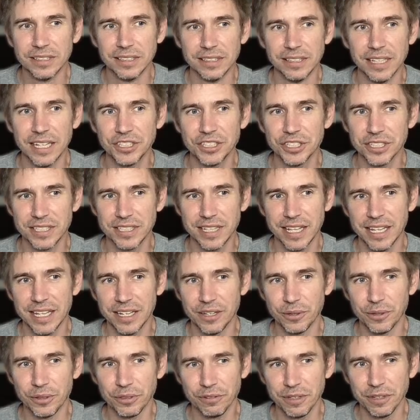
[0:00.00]
not just the
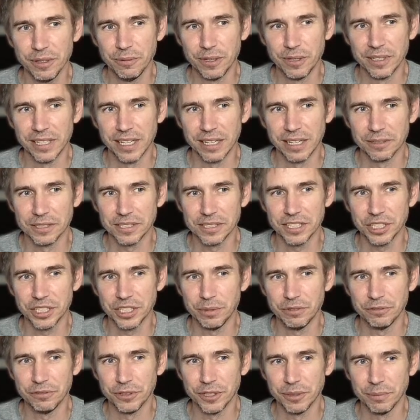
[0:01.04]
NO3 one that I was touching
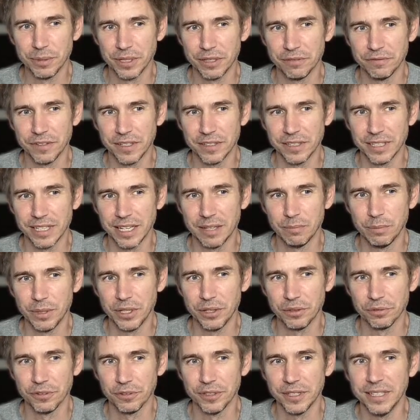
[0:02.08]
before, but it found that
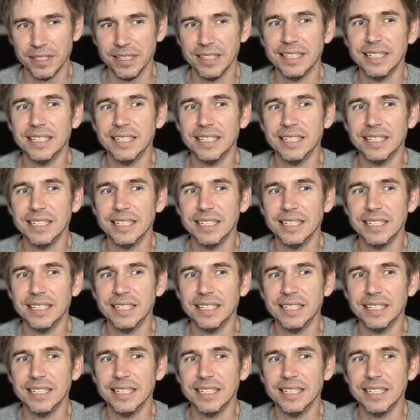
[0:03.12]
MP3